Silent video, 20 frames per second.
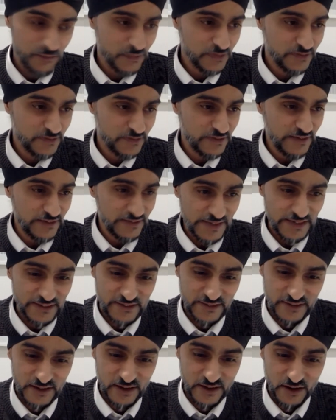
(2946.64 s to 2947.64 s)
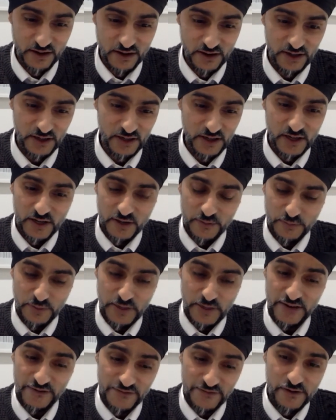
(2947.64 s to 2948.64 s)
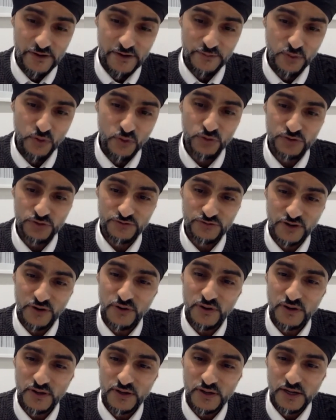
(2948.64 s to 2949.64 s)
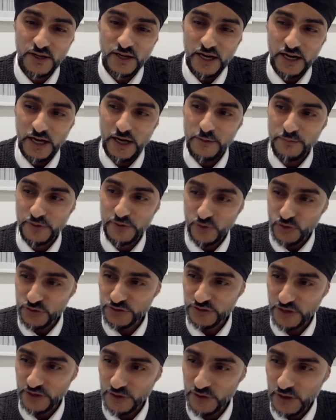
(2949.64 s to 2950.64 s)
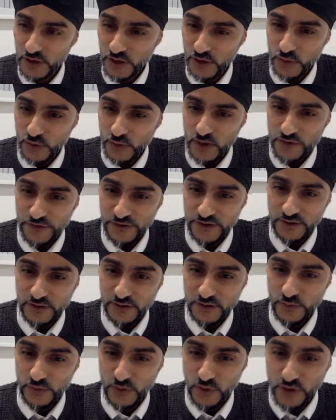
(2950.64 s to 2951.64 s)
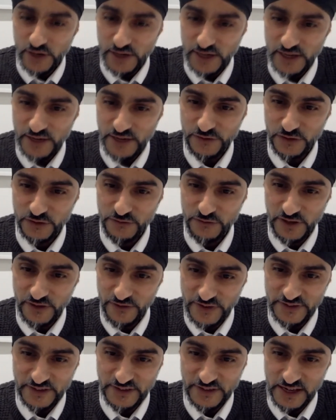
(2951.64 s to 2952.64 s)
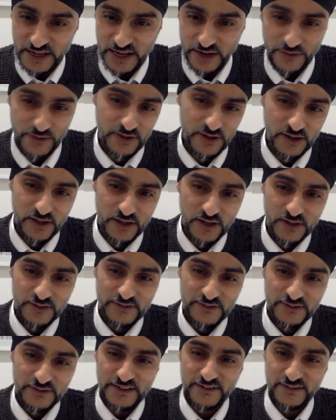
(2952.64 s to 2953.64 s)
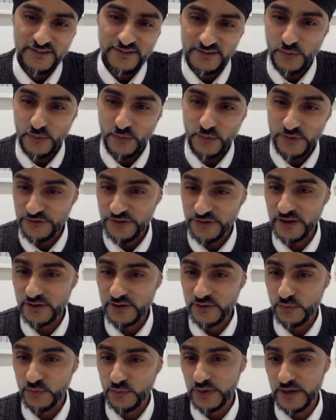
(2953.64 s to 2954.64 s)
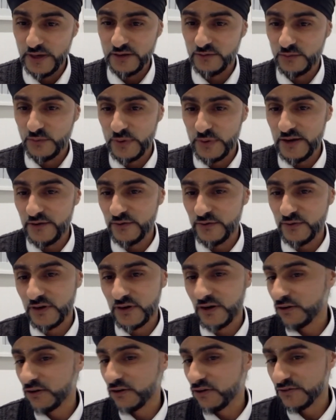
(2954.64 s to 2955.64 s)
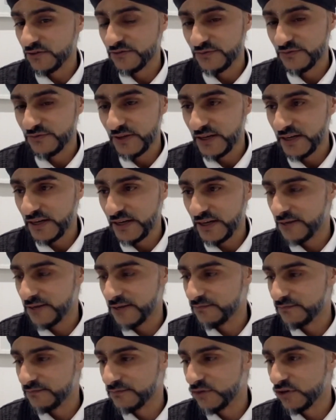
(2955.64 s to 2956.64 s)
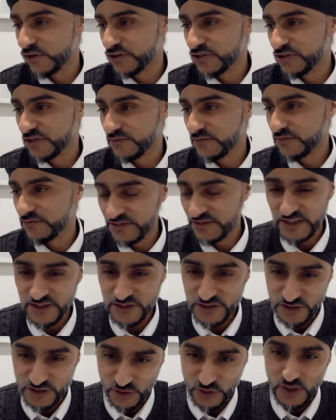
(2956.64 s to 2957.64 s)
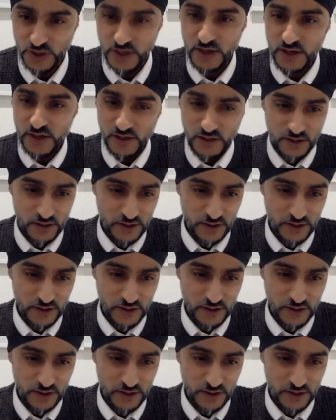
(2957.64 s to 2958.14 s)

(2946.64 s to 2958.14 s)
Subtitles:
sectors that are going to play a very important role. But also, I think we're all going to have to revisit our sectors that we think we've got a lot of knowledge in: residential,